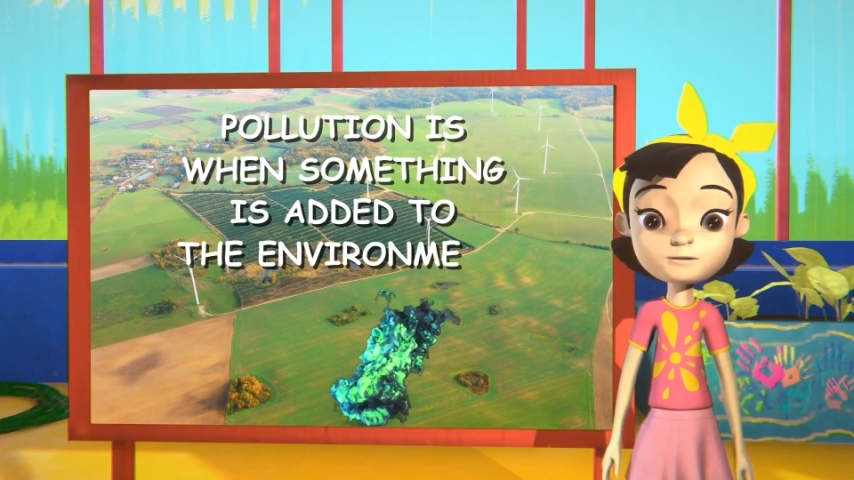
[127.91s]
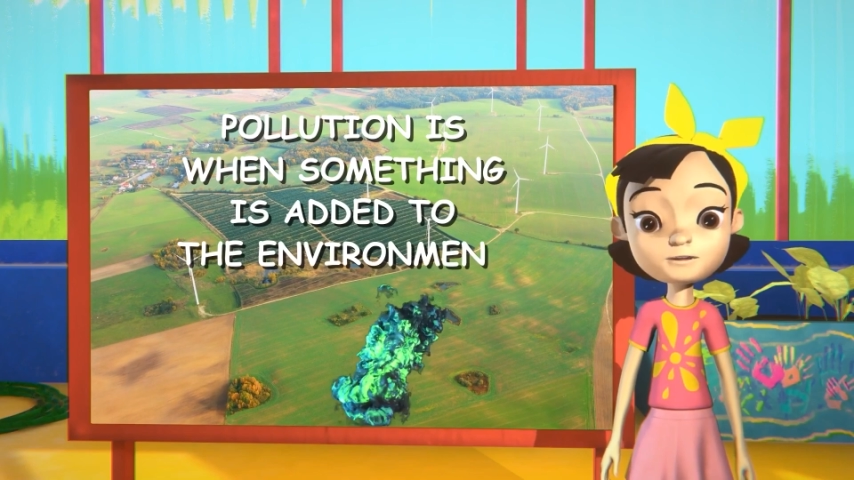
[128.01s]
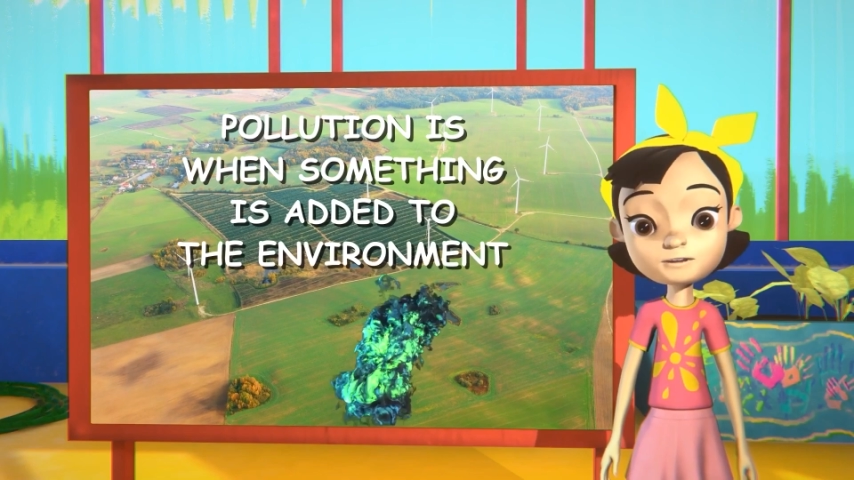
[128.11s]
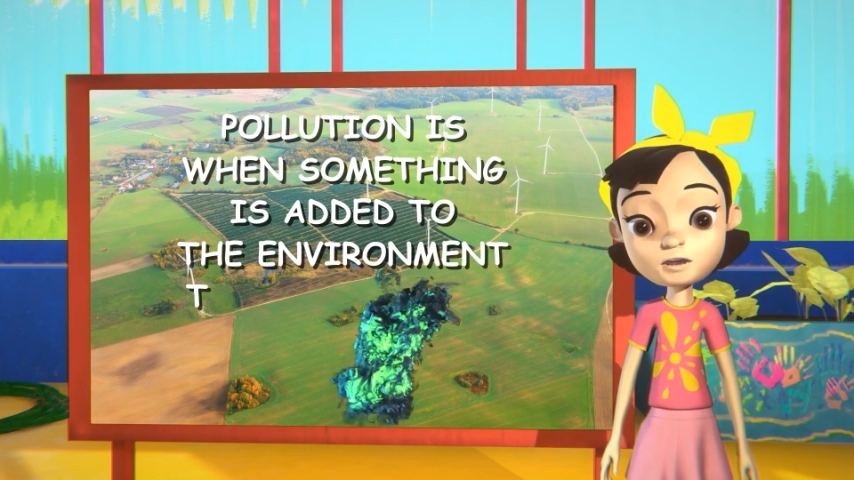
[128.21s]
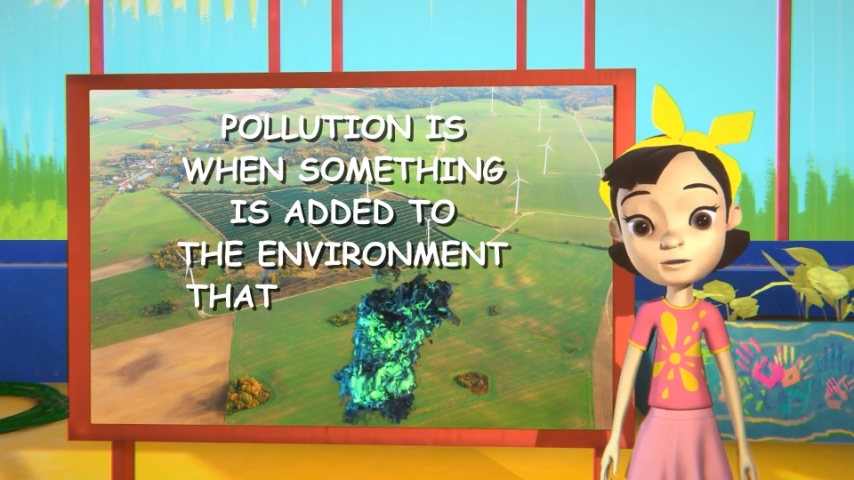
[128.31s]

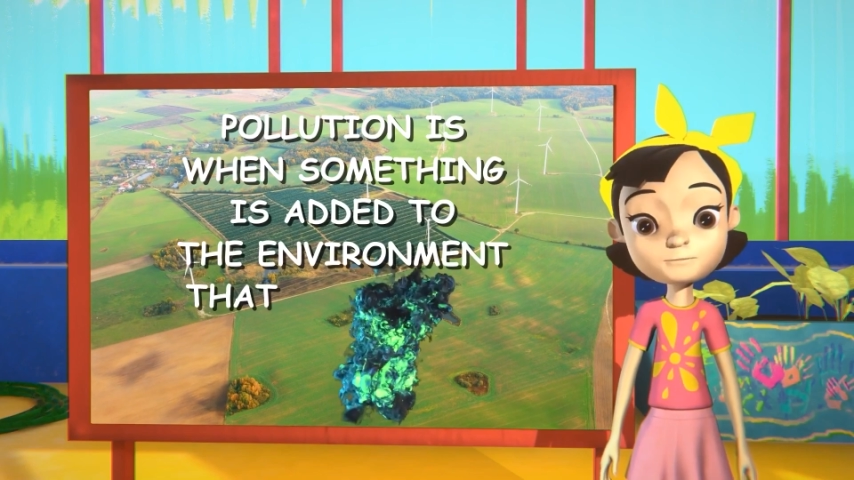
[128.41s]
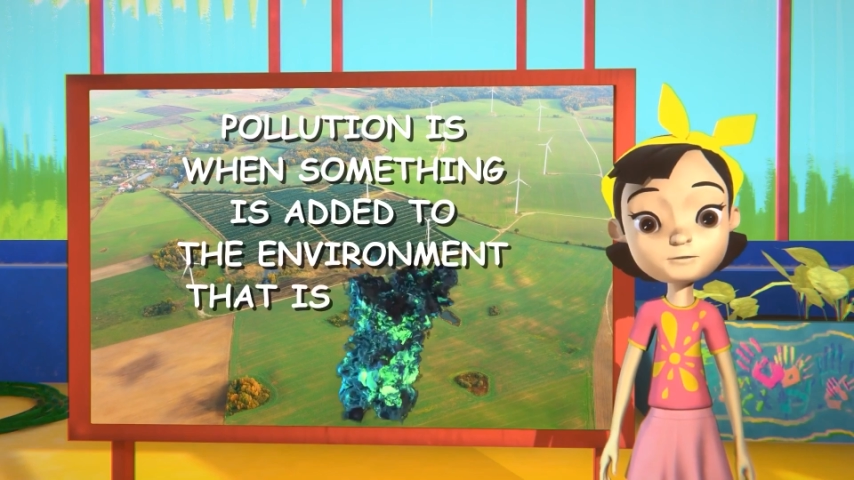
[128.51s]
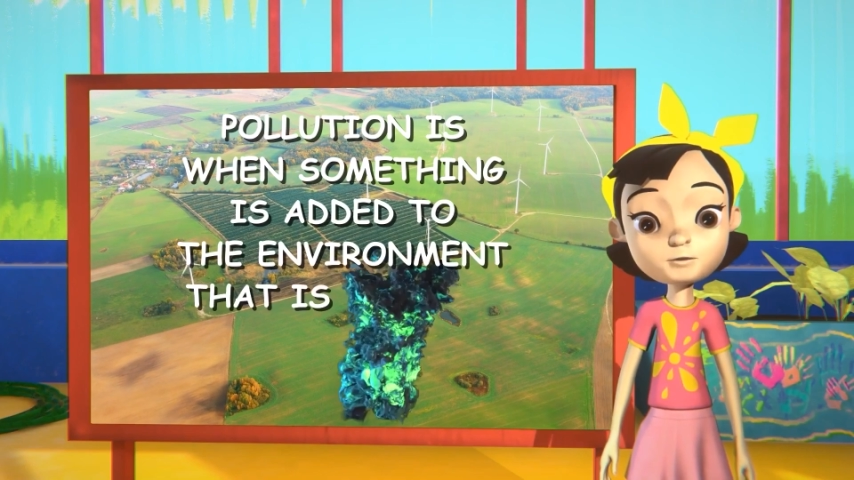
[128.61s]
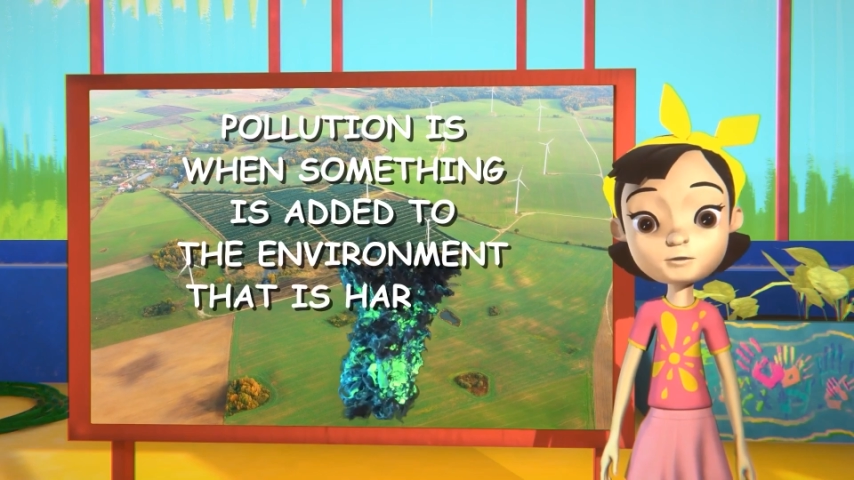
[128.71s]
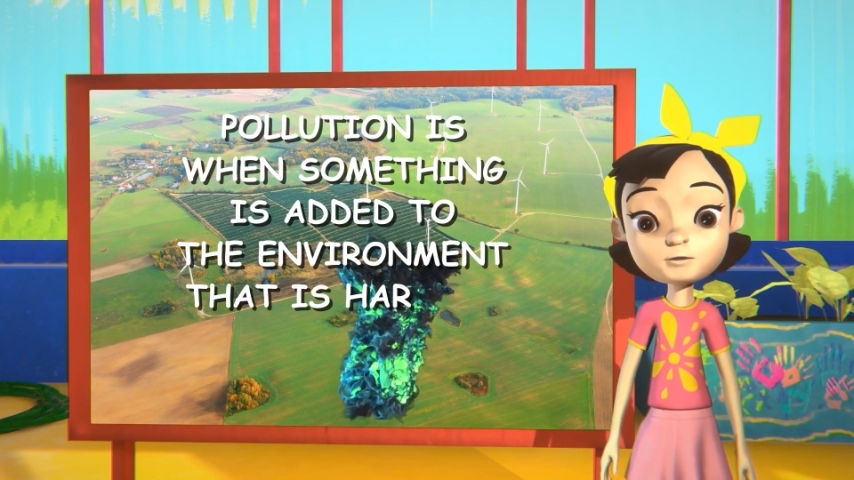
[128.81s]
that is
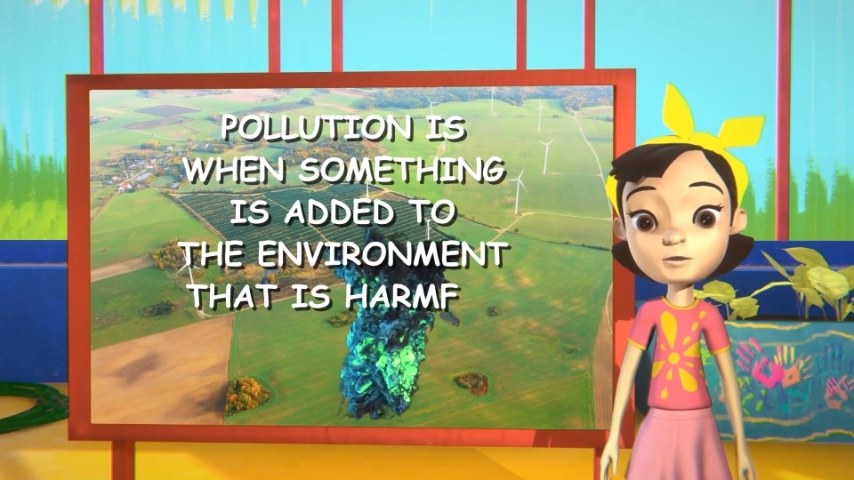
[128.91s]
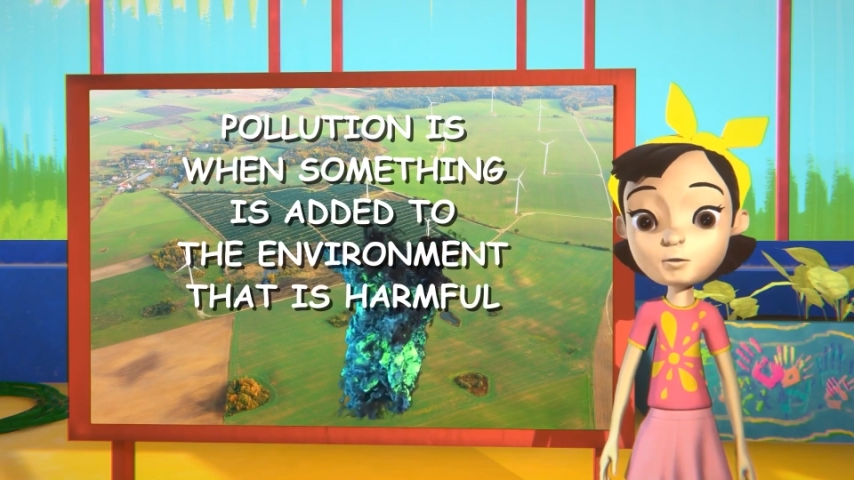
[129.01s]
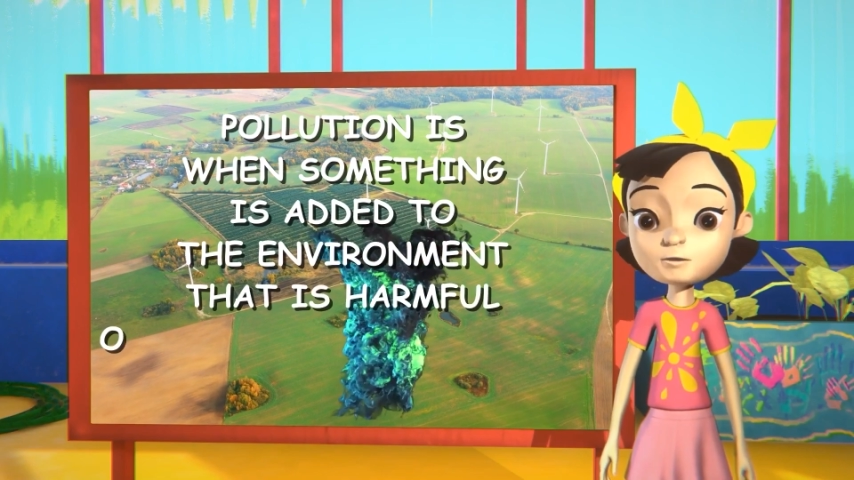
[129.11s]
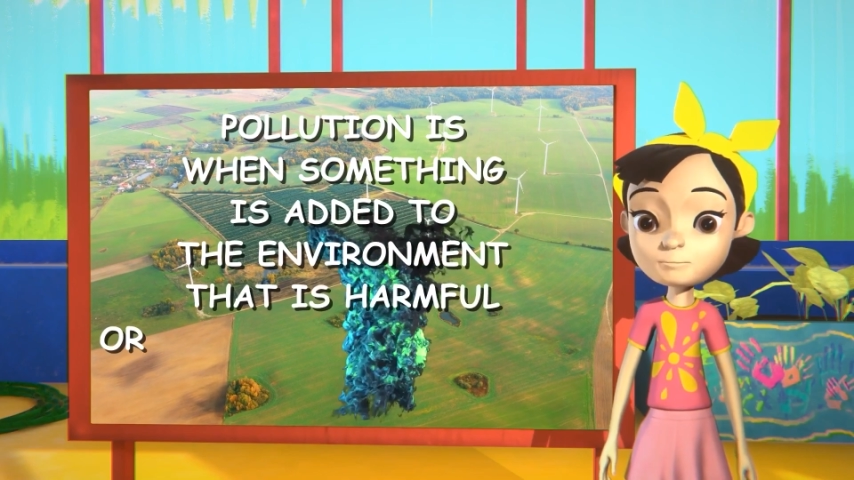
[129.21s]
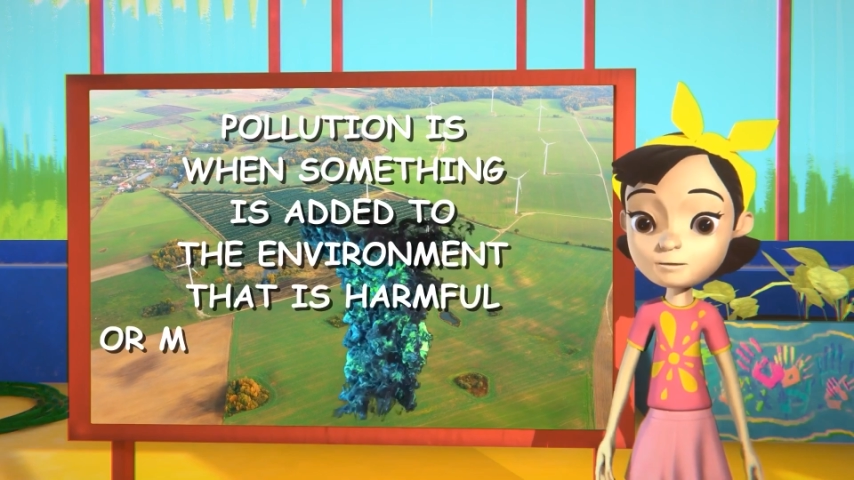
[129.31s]
harmful
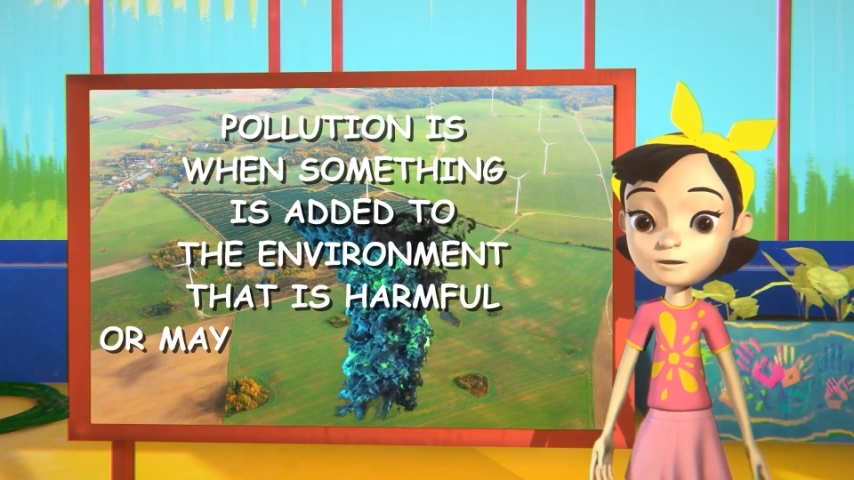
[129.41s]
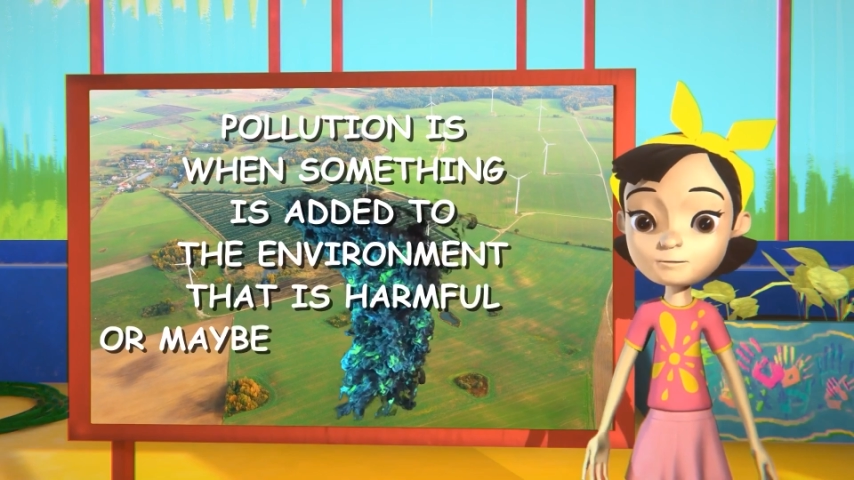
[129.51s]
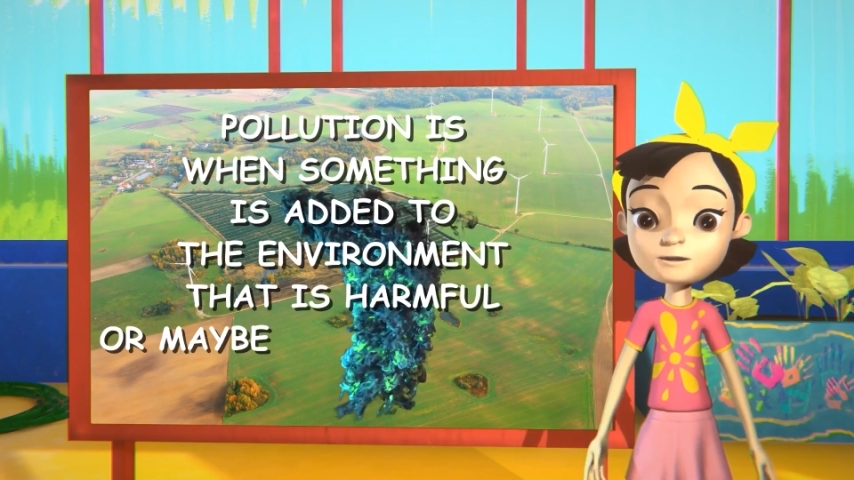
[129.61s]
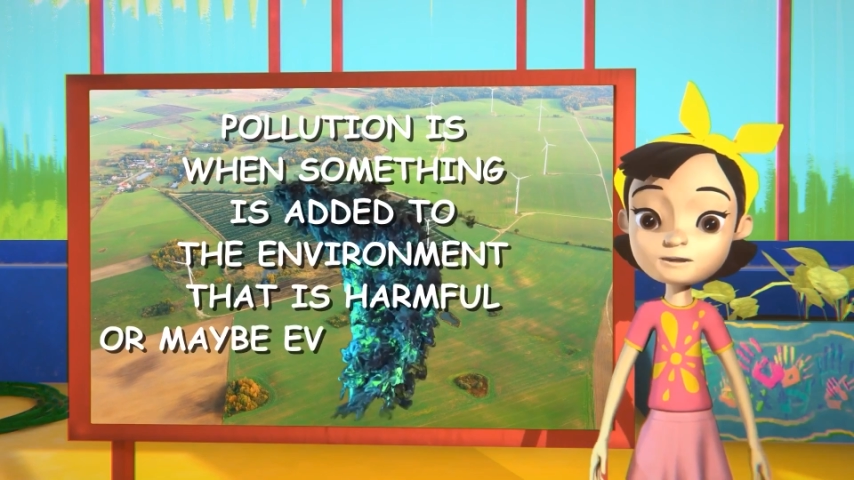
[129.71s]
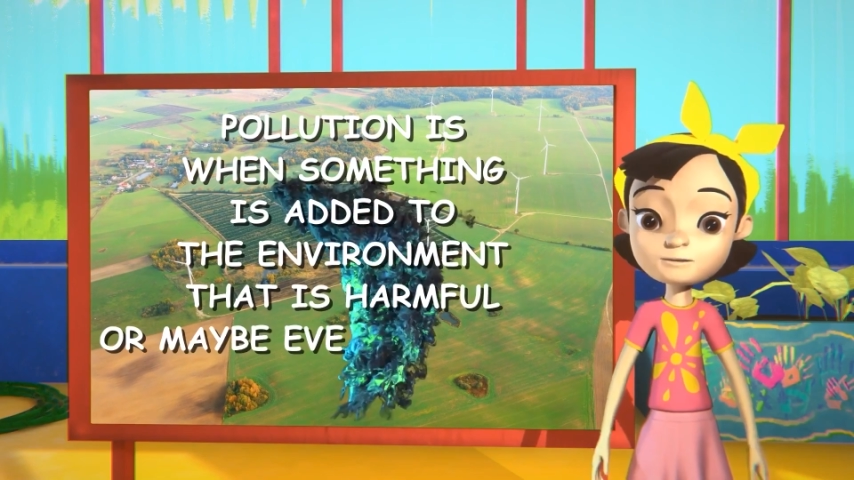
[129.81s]
or maybe